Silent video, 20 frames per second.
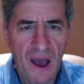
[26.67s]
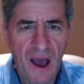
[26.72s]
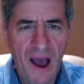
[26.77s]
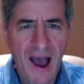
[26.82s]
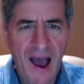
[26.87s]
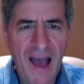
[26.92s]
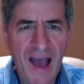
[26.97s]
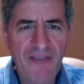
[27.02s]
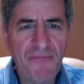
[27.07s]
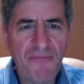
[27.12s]

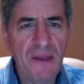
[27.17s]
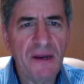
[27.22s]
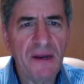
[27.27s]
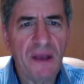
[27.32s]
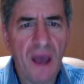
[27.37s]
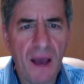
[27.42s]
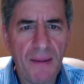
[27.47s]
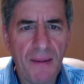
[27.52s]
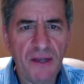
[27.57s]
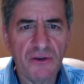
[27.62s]
I've been
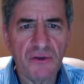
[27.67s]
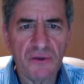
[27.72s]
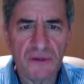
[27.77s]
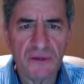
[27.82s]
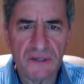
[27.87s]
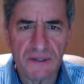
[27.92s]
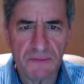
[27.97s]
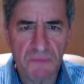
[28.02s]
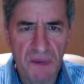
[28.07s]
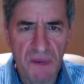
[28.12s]
coming to
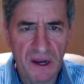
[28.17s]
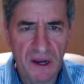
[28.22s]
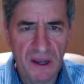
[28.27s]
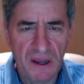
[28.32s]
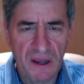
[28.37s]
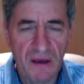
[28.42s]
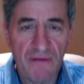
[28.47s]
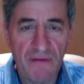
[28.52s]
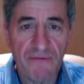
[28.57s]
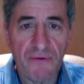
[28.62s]
this
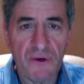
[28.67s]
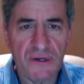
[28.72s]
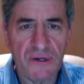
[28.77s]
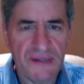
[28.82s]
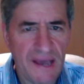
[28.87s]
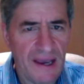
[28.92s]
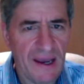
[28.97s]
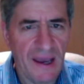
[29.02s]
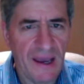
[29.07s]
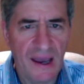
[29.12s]
meeting for
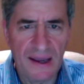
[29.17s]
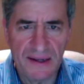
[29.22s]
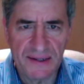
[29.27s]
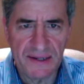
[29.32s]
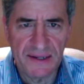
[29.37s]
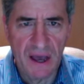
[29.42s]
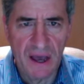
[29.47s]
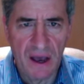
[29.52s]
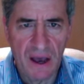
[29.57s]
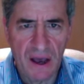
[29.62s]
decades
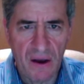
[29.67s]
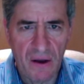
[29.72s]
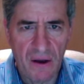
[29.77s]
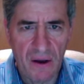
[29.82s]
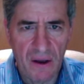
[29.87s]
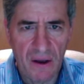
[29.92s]
now,